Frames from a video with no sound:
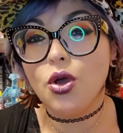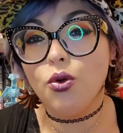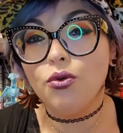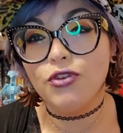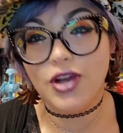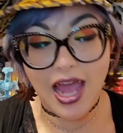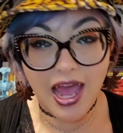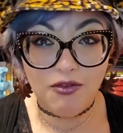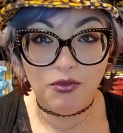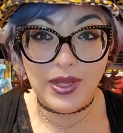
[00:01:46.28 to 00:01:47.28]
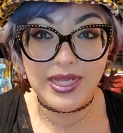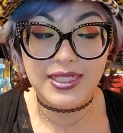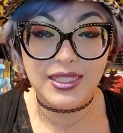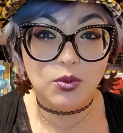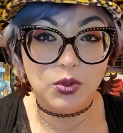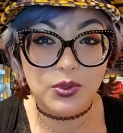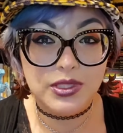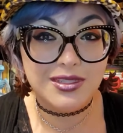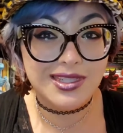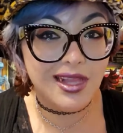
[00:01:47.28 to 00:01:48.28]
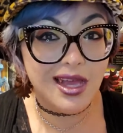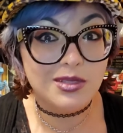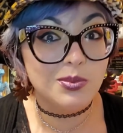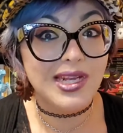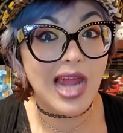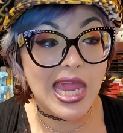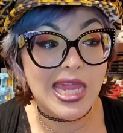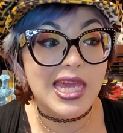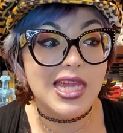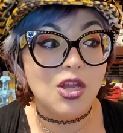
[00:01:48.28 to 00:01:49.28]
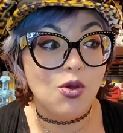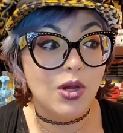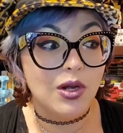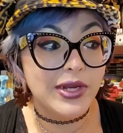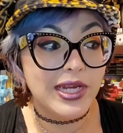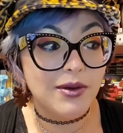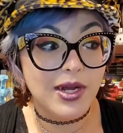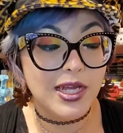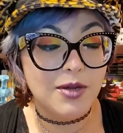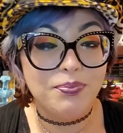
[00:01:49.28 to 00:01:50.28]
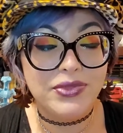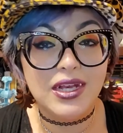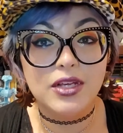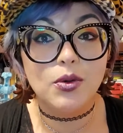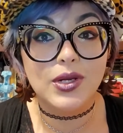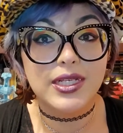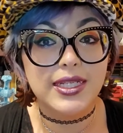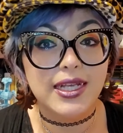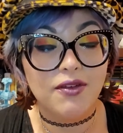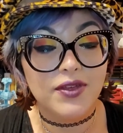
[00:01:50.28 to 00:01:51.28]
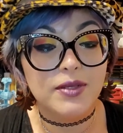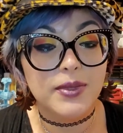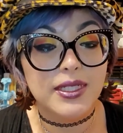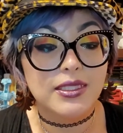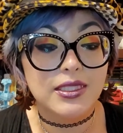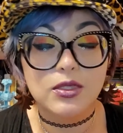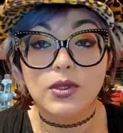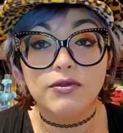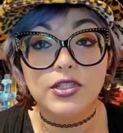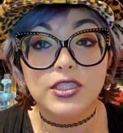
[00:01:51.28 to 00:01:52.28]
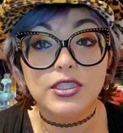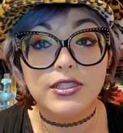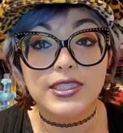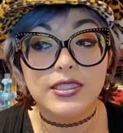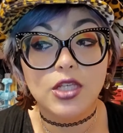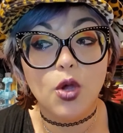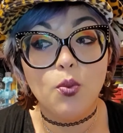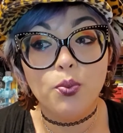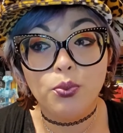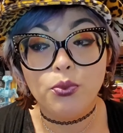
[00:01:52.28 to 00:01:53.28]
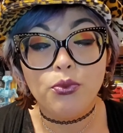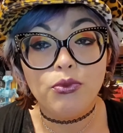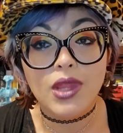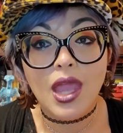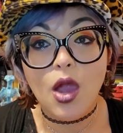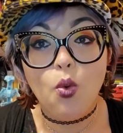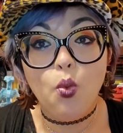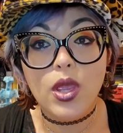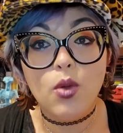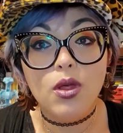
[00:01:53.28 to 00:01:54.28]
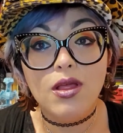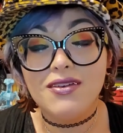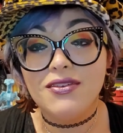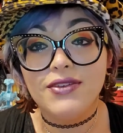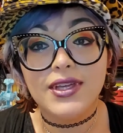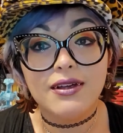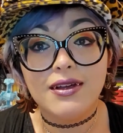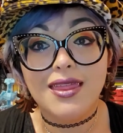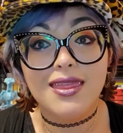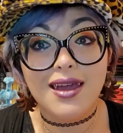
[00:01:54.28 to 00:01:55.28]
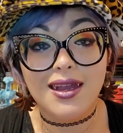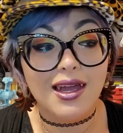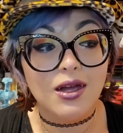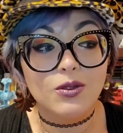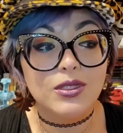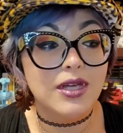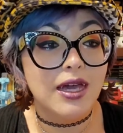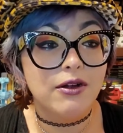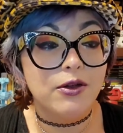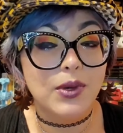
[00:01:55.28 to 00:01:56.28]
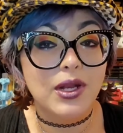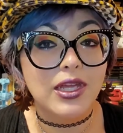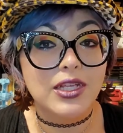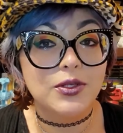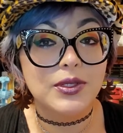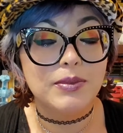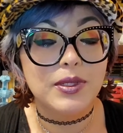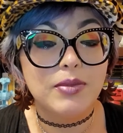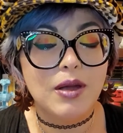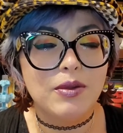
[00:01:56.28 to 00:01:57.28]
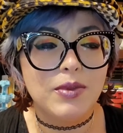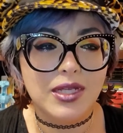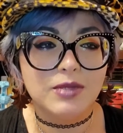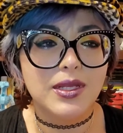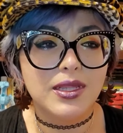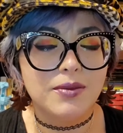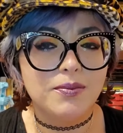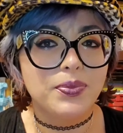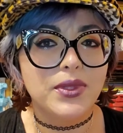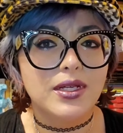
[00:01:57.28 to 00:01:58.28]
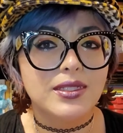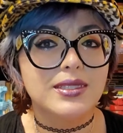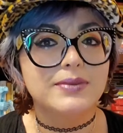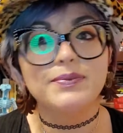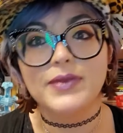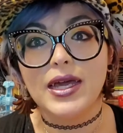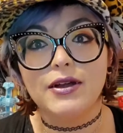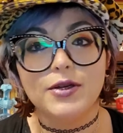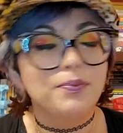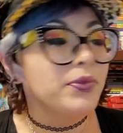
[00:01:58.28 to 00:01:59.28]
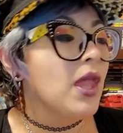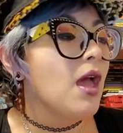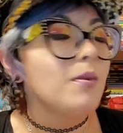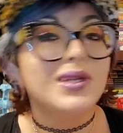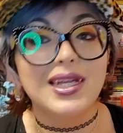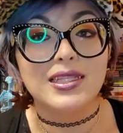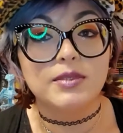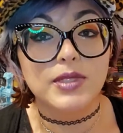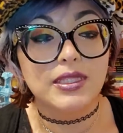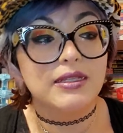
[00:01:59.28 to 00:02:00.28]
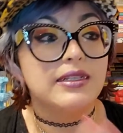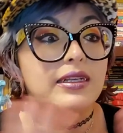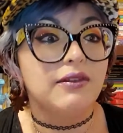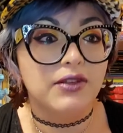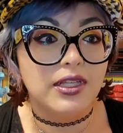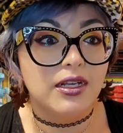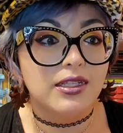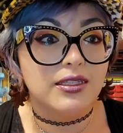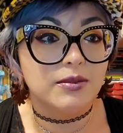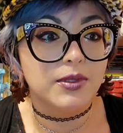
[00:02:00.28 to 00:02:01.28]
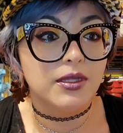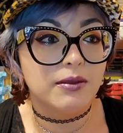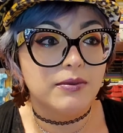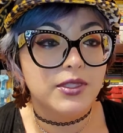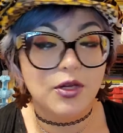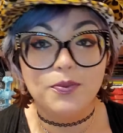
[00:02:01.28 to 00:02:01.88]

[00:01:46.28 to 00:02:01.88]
over halfway done with Wizard and Glass, but I don't want to read it right now, and I don't want to DNF it because I still want to finish the series. So we will figure that out. I don't know when I'll get to it, but probably next month, because I don't know. But not this month. Definitely not this month. So